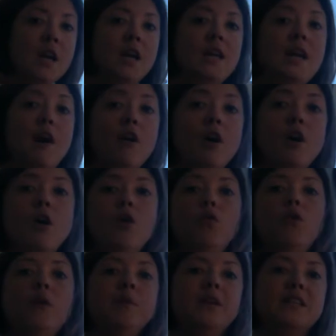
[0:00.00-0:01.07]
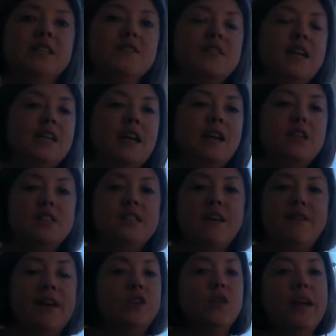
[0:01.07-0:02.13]
Now, reproductive technologies have
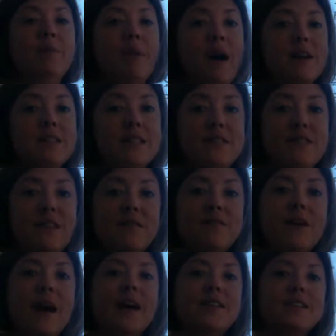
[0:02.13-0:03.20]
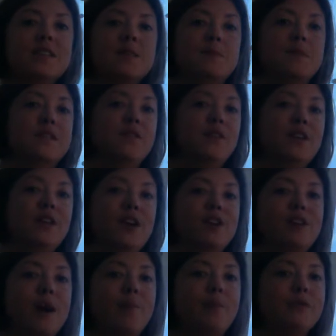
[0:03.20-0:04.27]
had great positive impact, specifically
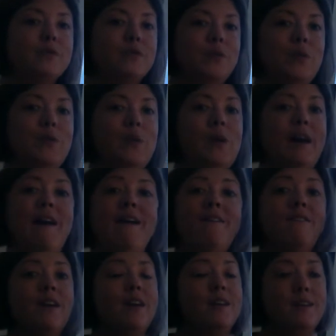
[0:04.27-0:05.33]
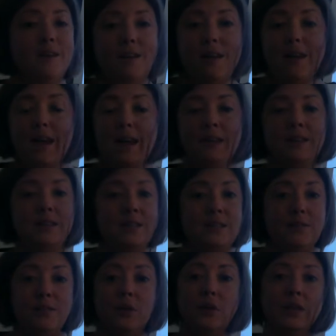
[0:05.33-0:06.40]
on couples who have
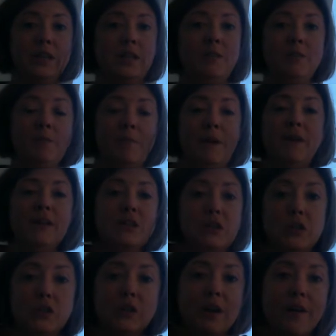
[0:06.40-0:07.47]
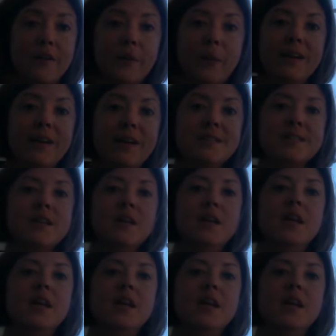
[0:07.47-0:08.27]
difficulty bearing children otherwise.